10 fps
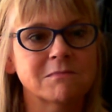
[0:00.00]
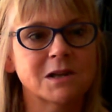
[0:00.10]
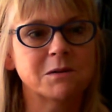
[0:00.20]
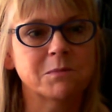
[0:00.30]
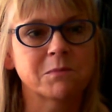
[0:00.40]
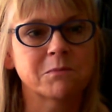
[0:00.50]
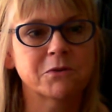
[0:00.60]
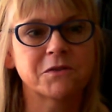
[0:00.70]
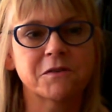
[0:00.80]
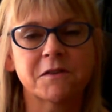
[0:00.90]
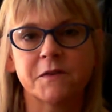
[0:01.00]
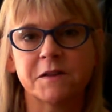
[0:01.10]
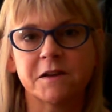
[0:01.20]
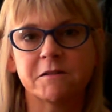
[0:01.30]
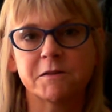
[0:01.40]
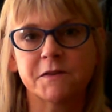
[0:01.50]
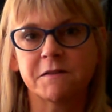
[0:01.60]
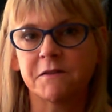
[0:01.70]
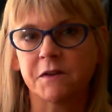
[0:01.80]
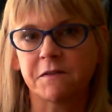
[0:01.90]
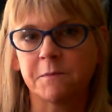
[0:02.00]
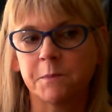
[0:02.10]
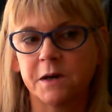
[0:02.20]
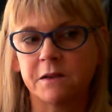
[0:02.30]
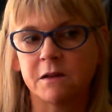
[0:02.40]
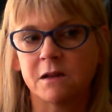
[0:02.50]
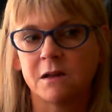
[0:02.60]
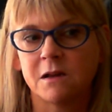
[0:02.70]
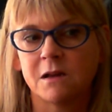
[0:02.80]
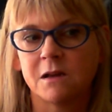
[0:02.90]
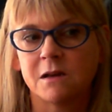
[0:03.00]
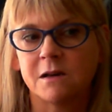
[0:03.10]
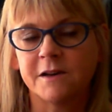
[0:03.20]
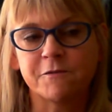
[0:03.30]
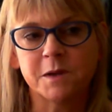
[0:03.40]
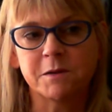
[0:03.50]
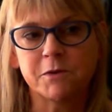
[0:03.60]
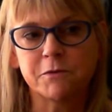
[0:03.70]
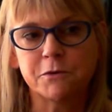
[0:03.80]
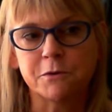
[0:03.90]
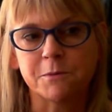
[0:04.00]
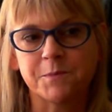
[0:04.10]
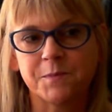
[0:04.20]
I'll produce a video of it if it's somewhere that I haven't been before.